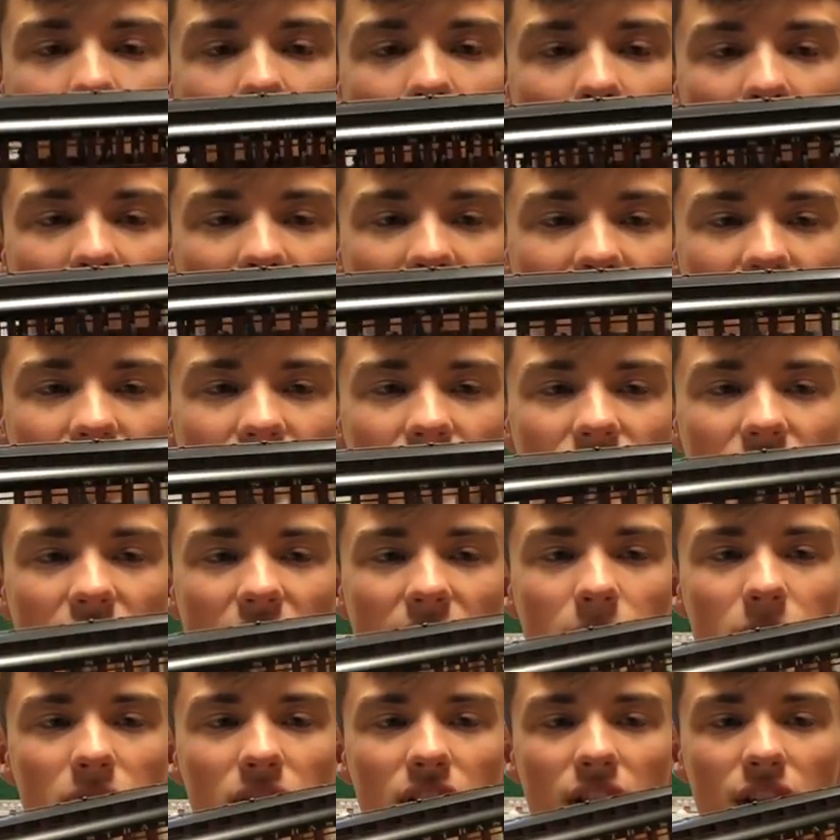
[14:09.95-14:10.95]
but this is an
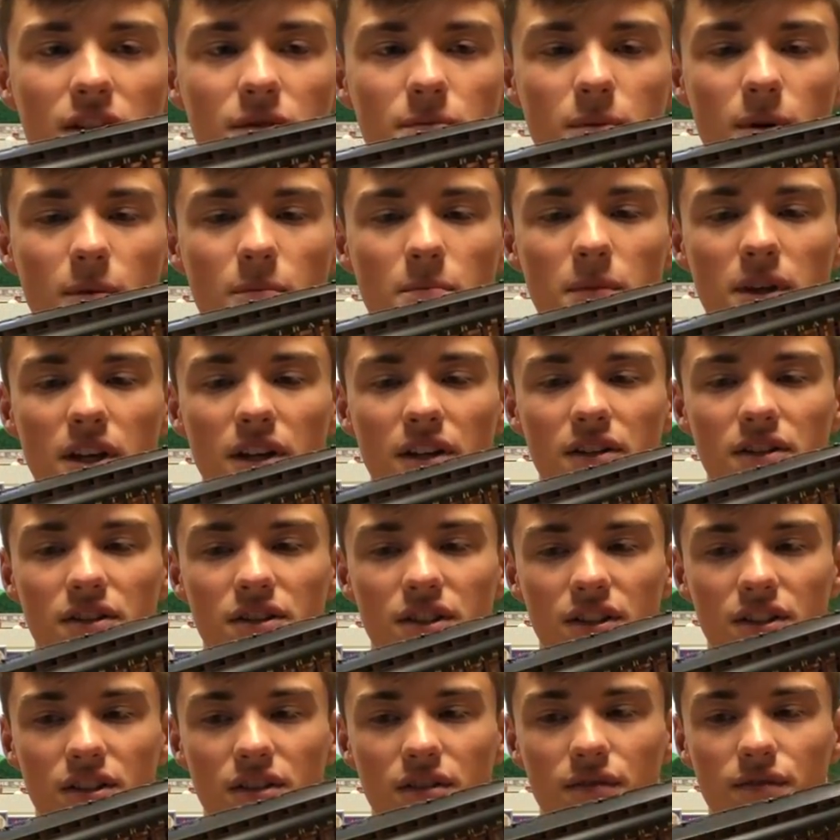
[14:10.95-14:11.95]
MTH Premier
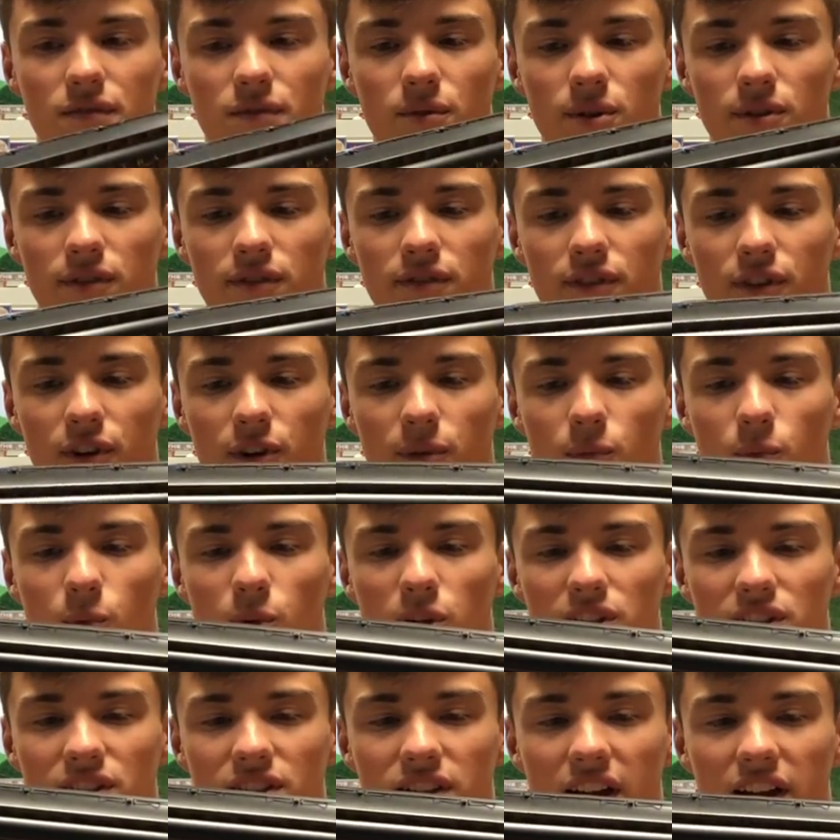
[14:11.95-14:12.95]
64-foot
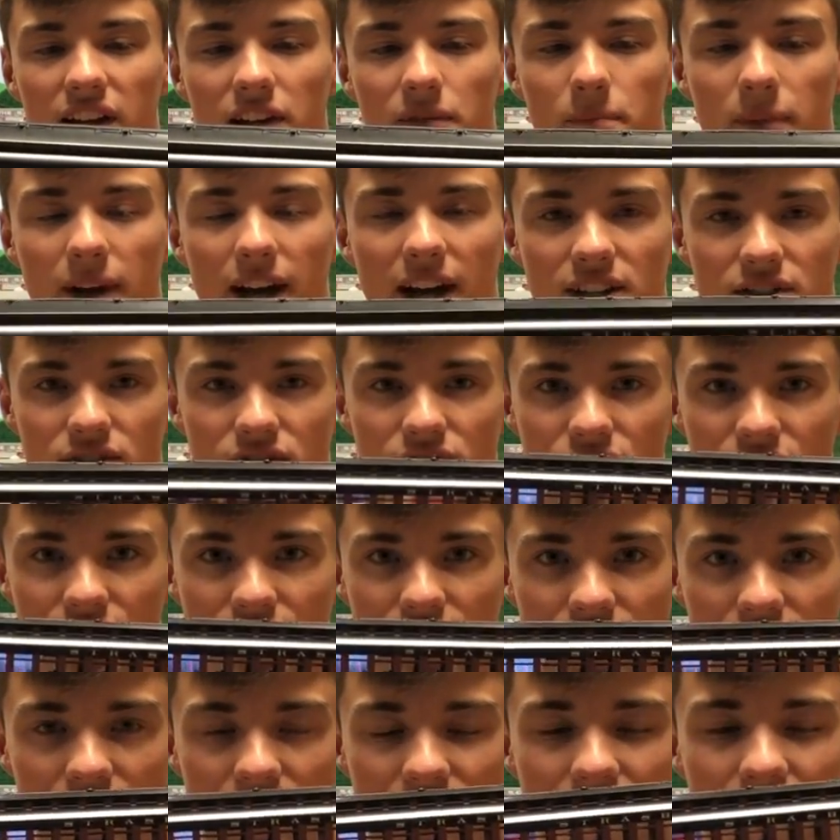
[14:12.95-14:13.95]
wood-sided passenger
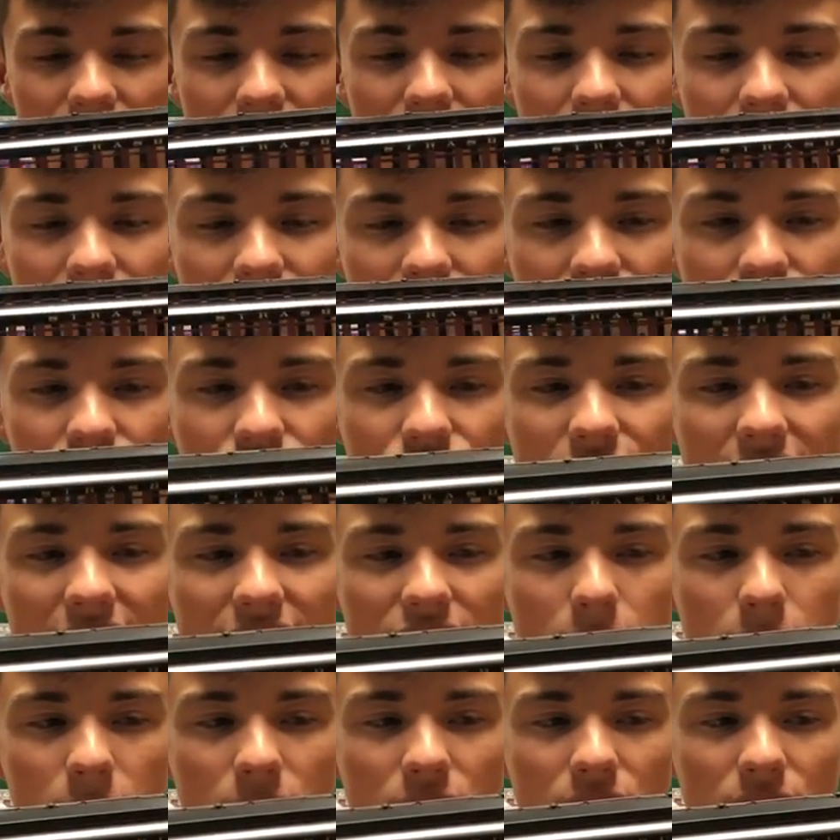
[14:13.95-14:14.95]
car for the
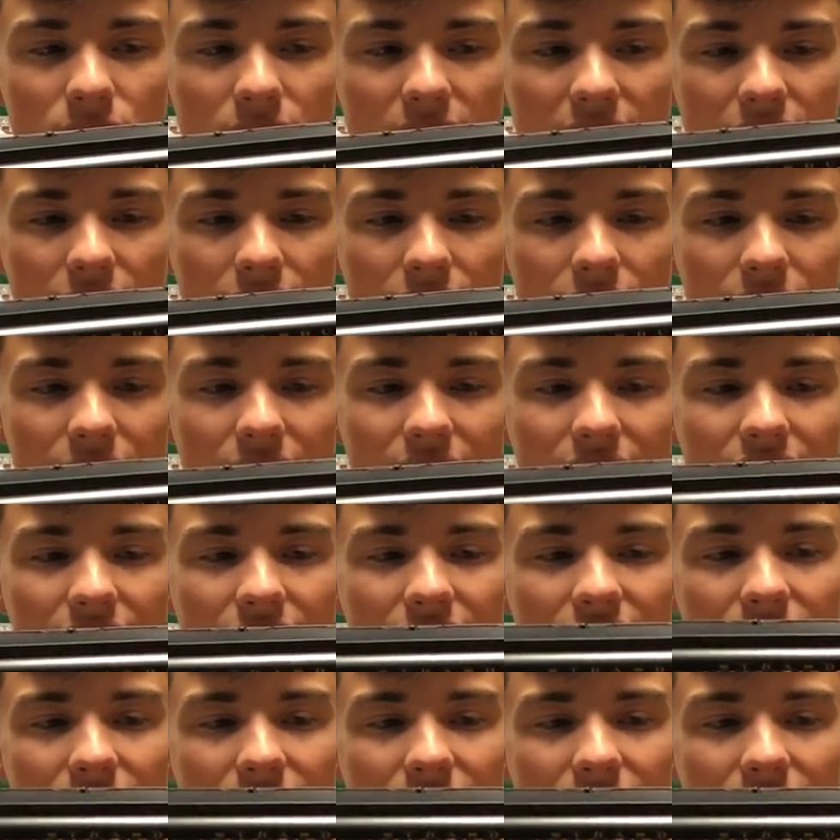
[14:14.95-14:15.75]
Strasburg Railroad.